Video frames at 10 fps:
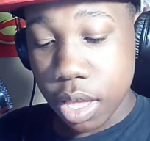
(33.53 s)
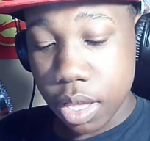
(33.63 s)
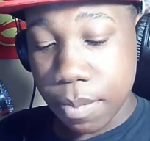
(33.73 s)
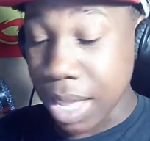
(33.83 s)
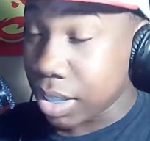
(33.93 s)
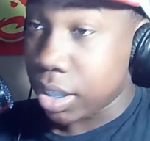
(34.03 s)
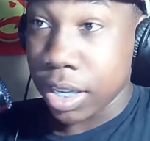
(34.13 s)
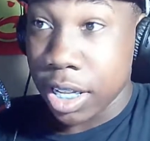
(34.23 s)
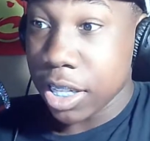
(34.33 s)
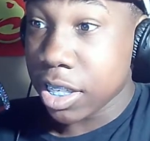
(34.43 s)
Basically,
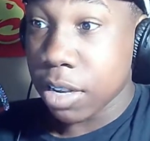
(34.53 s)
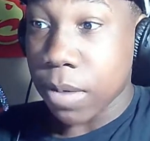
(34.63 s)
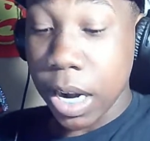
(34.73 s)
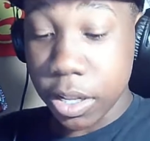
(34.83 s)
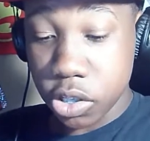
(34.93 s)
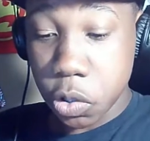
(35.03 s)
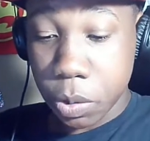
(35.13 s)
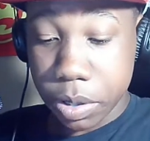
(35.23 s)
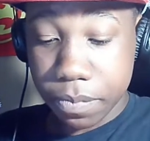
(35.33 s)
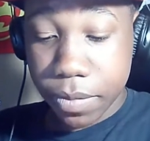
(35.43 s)
let's get right into it.